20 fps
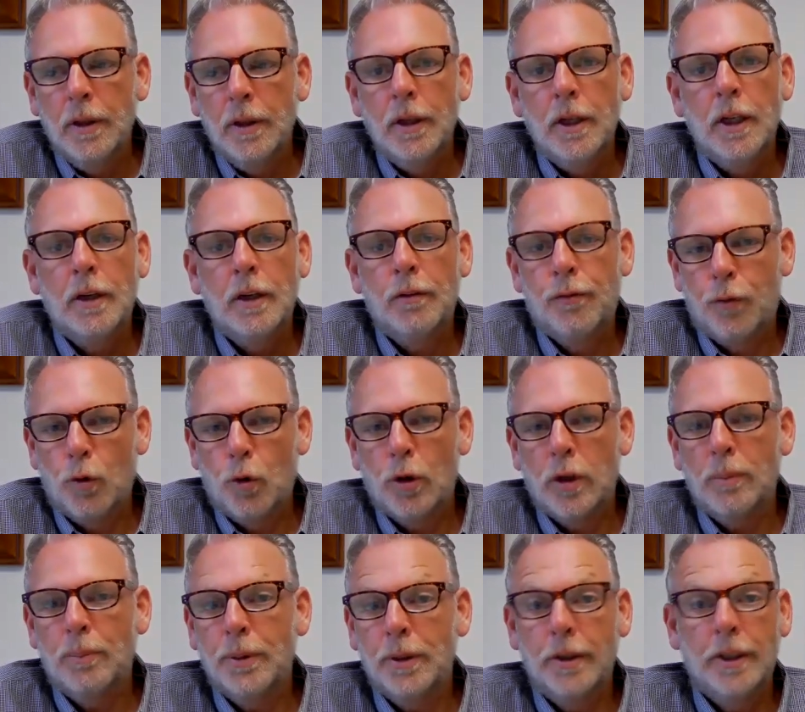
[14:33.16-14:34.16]
And
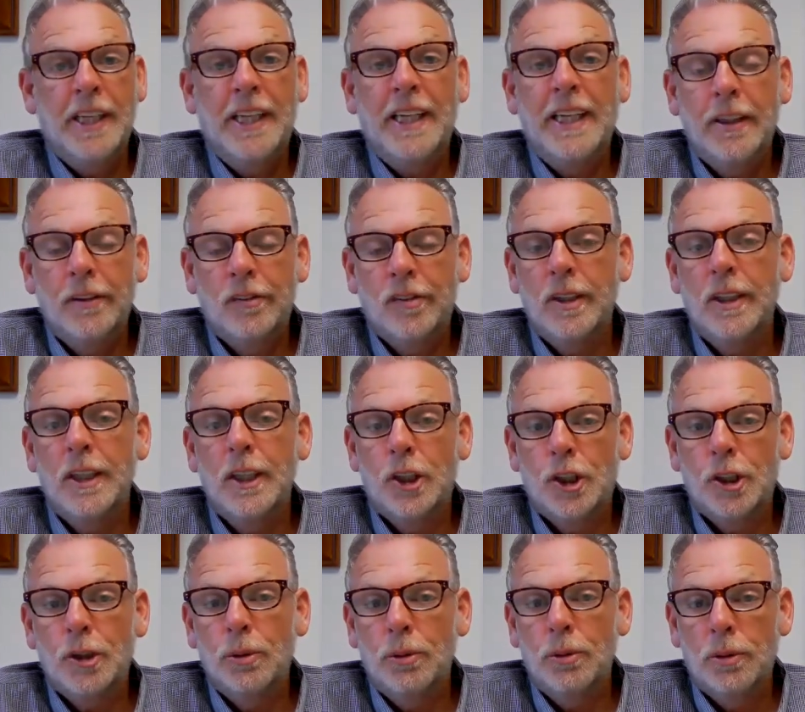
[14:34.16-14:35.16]
affordability is an
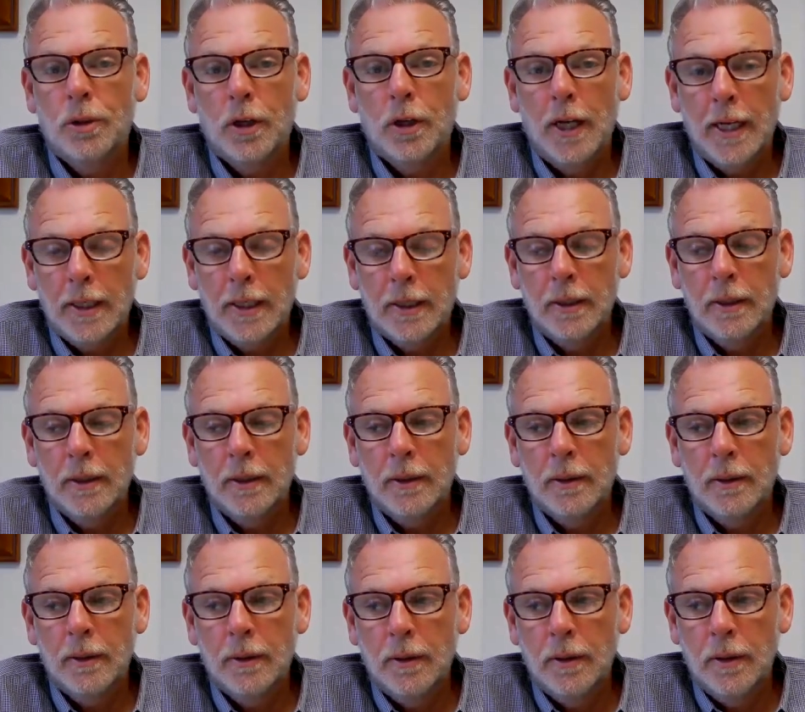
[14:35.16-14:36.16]
issue, correct?
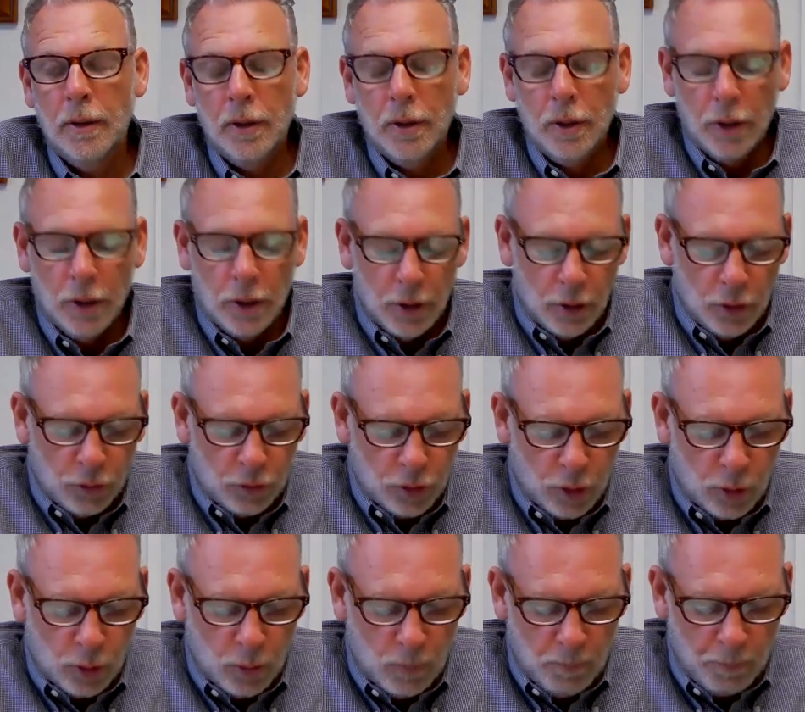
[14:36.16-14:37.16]

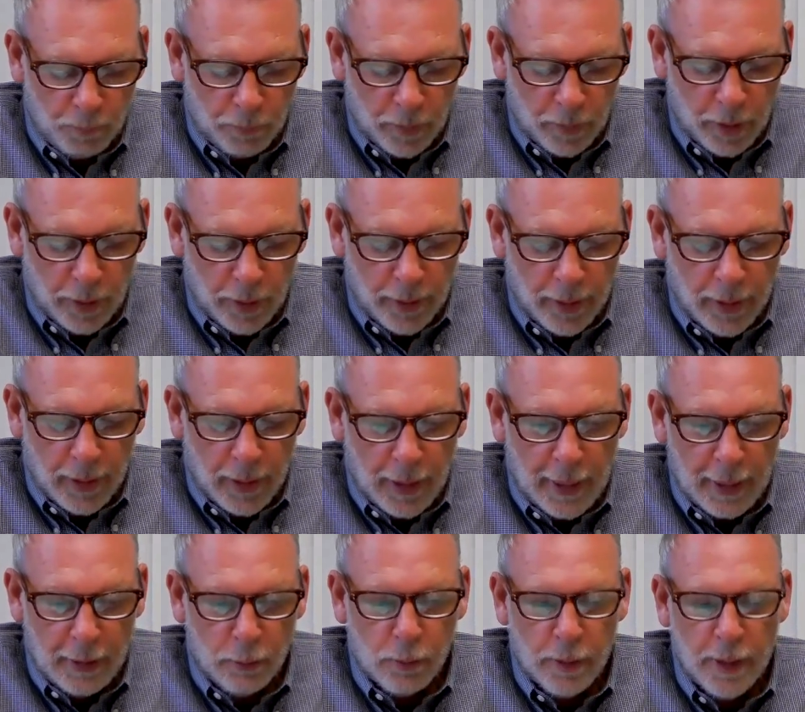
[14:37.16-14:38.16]
So
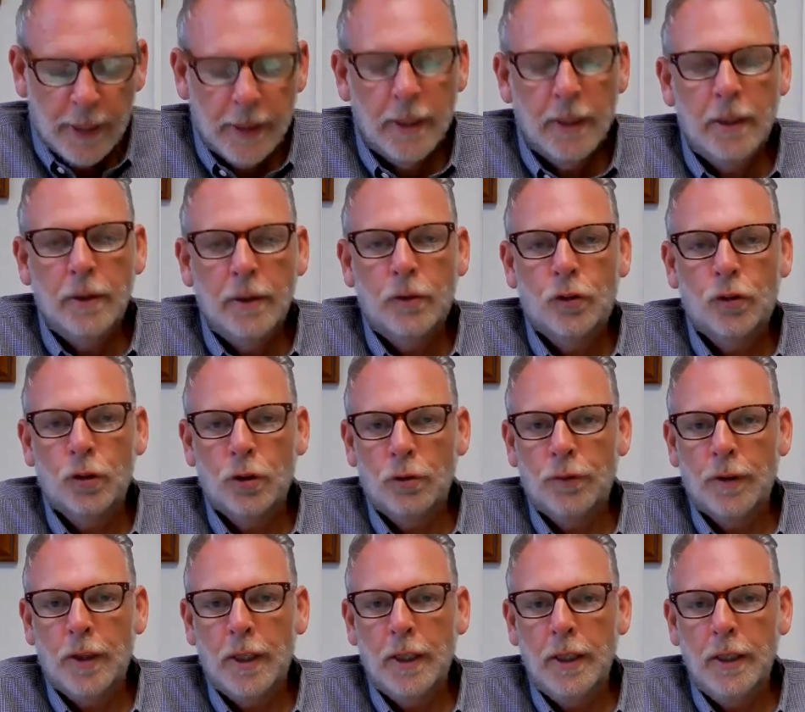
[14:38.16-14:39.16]
I read a
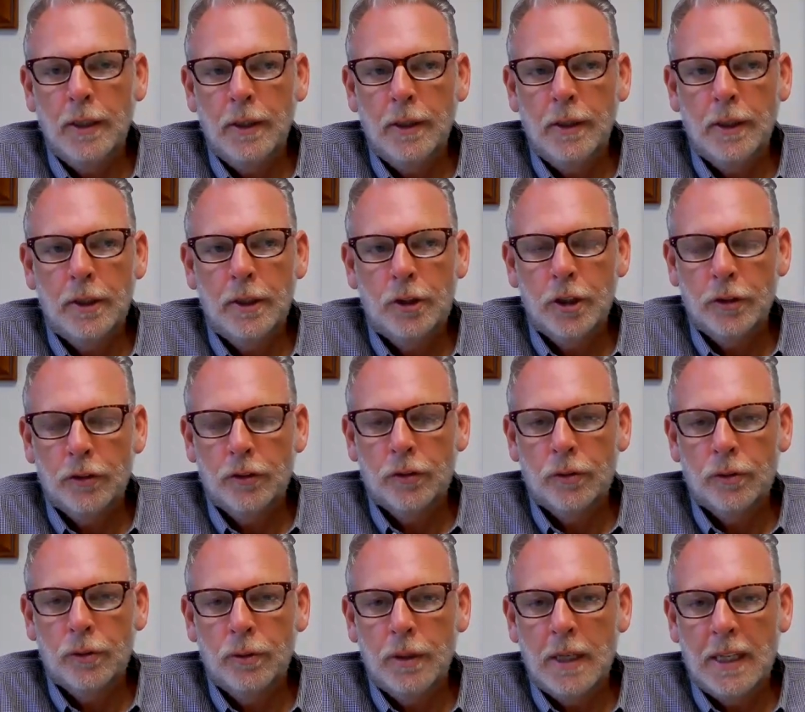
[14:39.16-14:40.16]
survey that
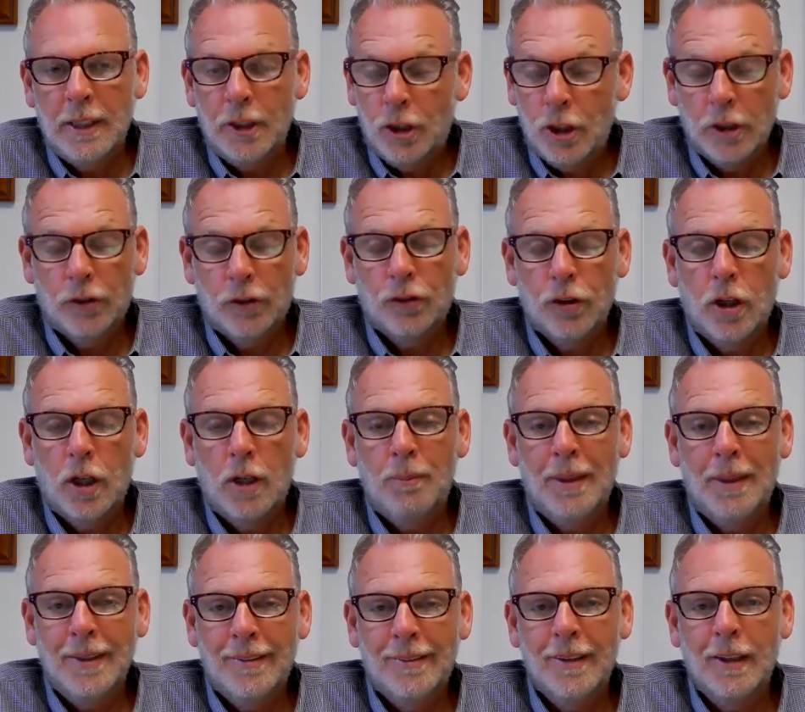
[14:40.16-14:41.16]
I just saw it
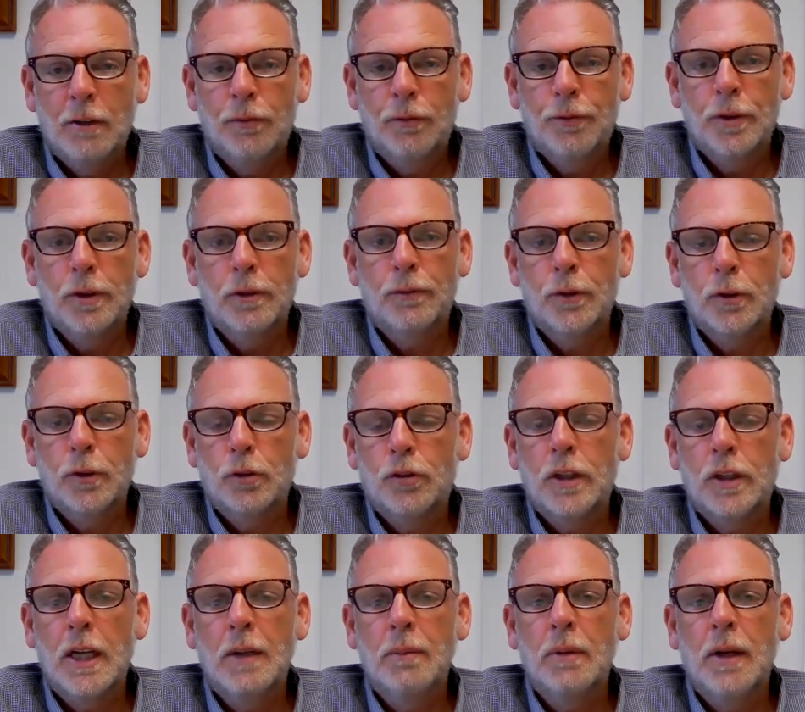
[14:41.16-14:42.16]
myself for the first
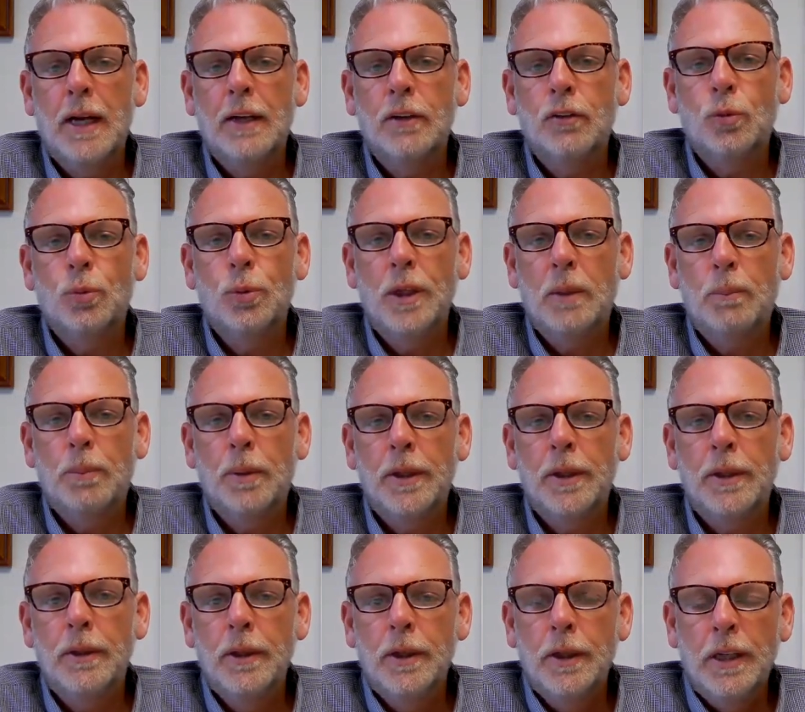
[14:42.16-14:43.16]
time last week,
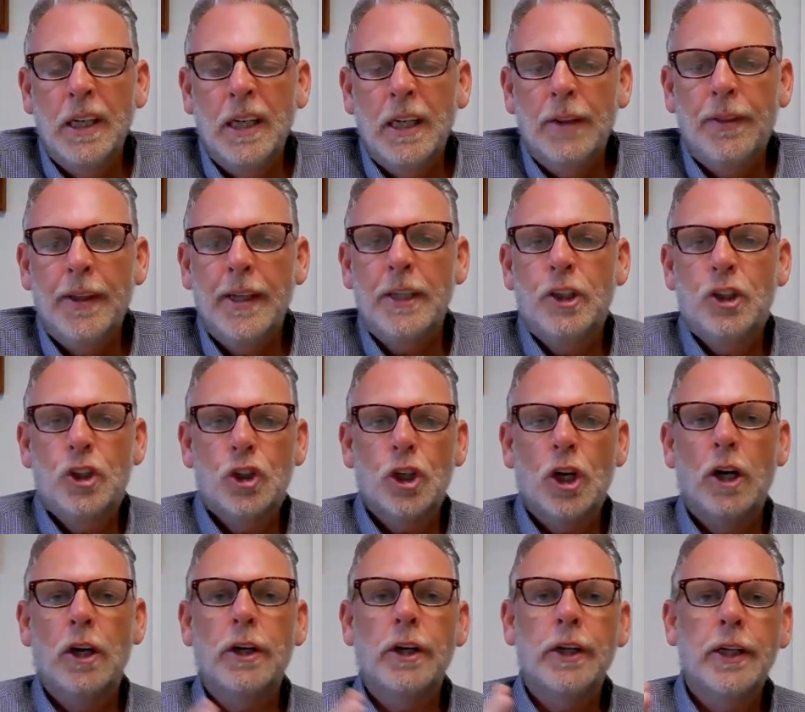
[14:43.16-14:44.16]
but they
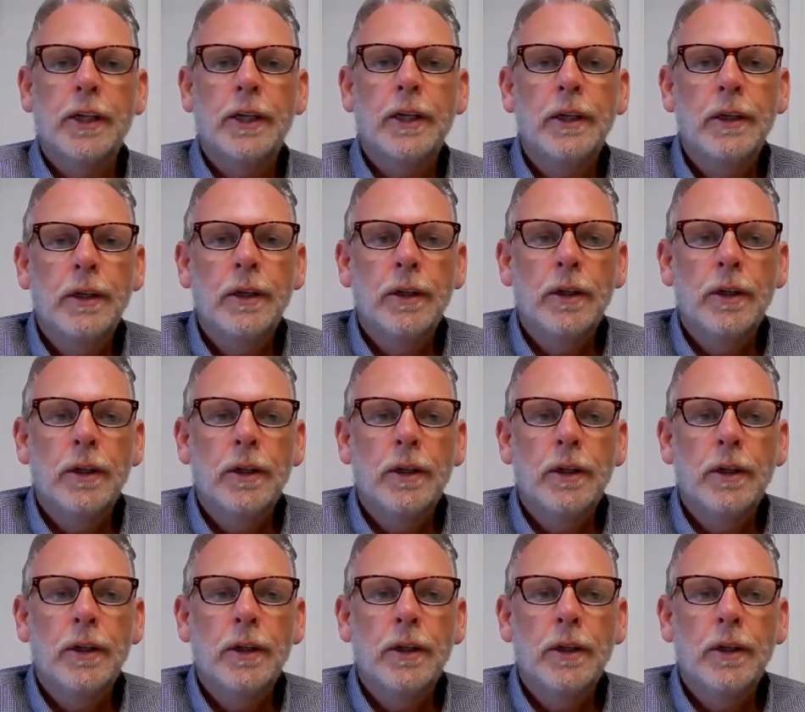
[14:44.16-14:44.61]
charted